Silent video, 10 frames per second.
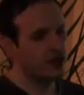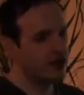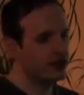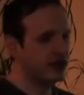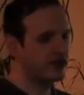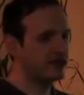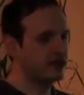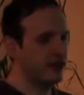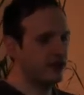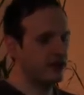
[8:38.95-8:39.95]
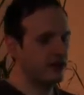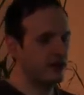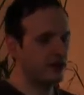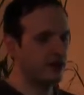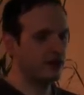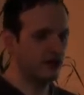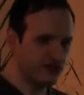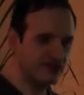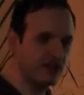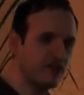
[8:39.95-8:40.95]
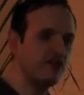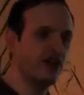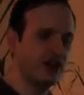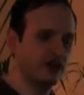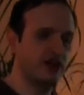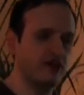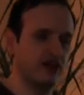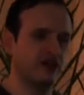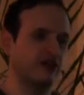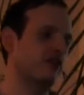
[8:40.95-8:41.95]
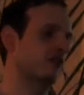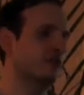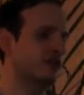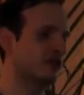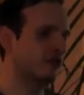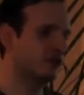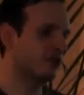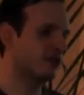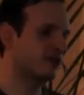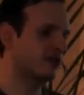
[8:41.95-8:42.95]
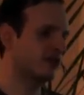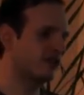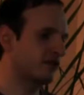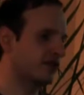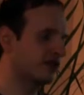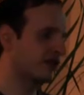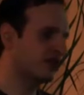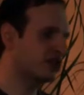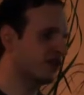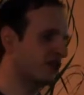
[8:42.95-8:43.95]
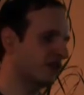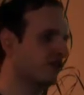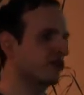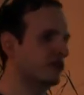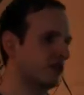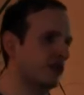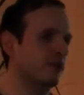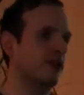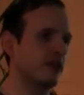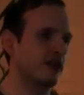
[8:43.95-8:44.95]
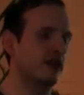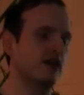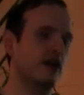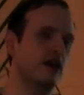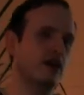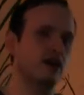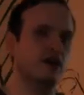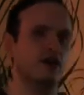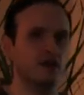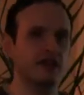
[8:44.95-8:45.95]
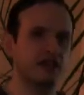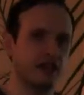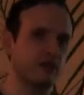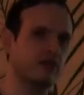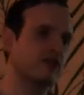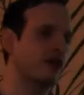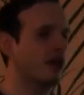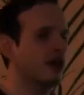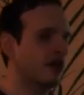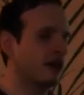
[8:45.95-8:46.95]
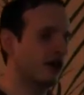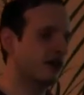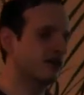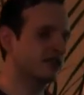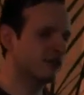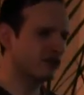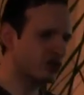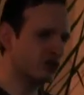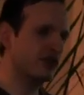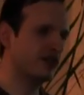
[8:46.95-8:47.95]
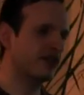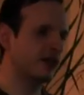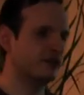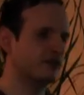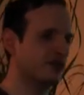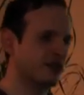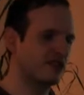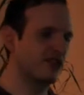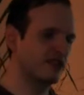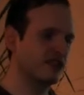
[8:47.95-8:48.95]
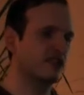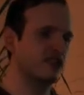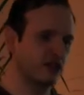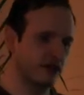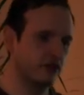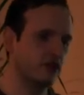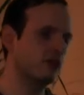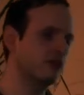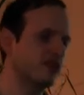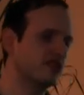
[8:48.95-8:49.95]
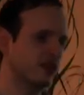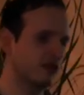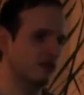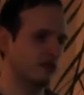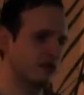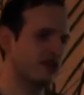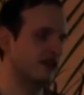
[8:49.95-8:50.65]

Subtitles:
That's still in very early phase development, but it's already achieving full speed in many games. Some of the 3D games you can still see it's slow, but it's still being in